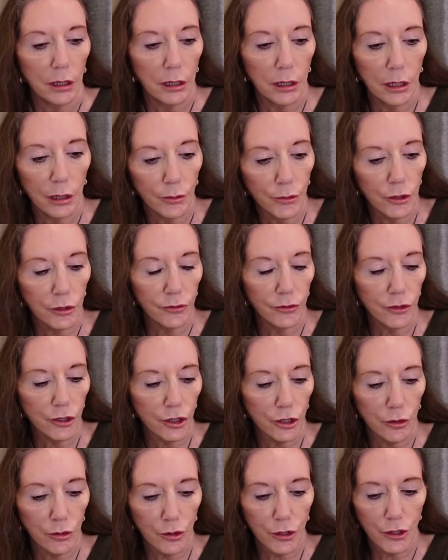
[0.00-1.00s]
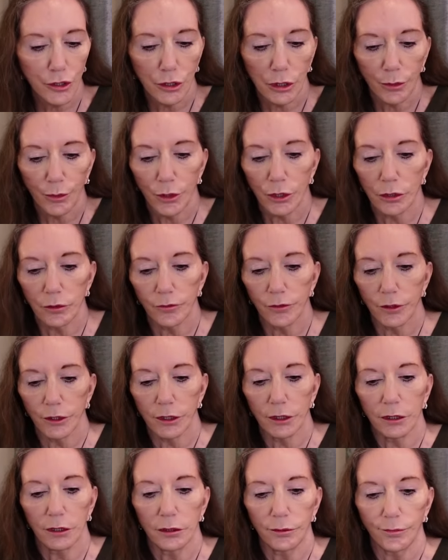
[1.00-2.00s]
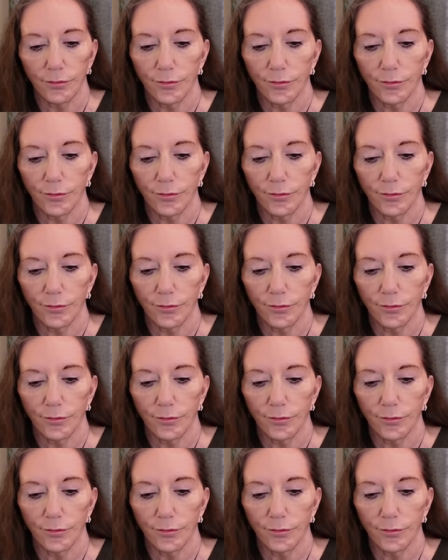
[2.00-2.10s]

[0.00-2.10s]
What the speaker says: I'll move the shoulder strap over there.